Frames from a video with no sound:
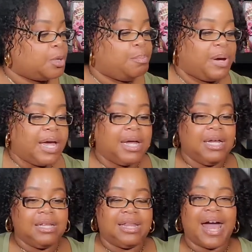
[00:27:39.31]
But
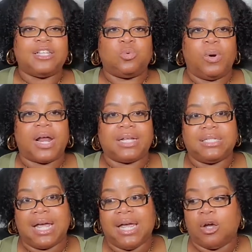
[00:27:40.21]
that's what I
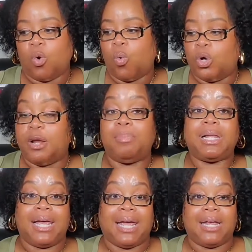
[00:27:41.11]
take on the
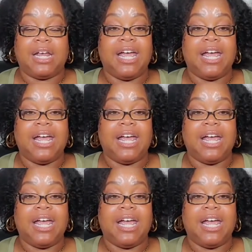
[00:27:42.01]
plane.